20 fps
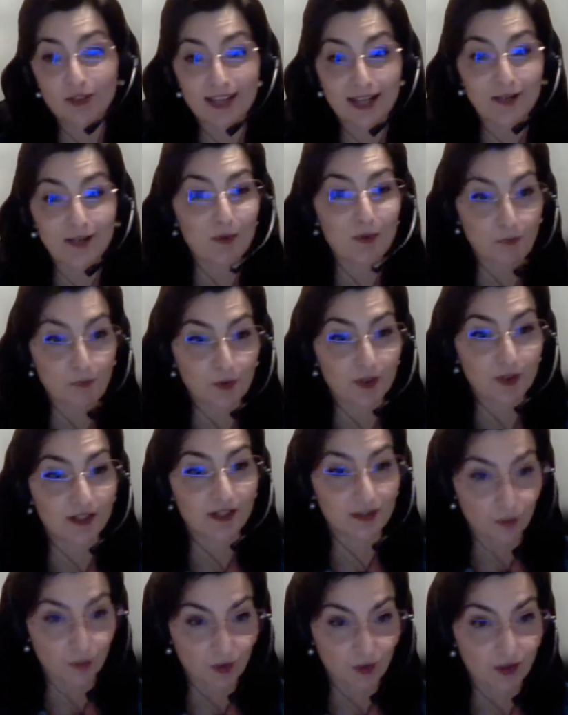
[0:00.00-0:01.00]
that we put in
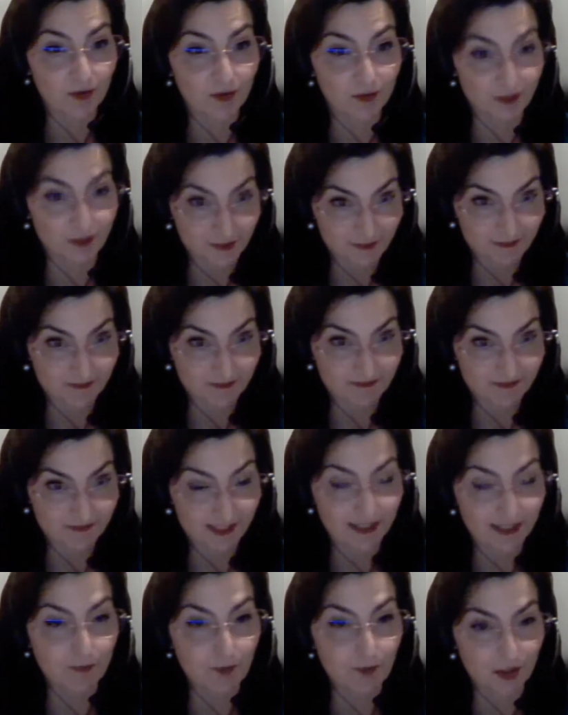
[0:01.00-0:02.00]
the world
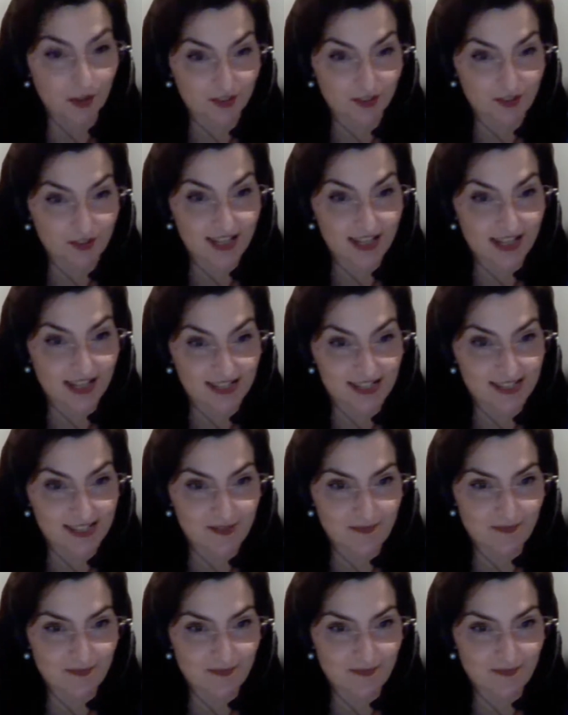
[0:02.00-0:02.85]
in a broader sense.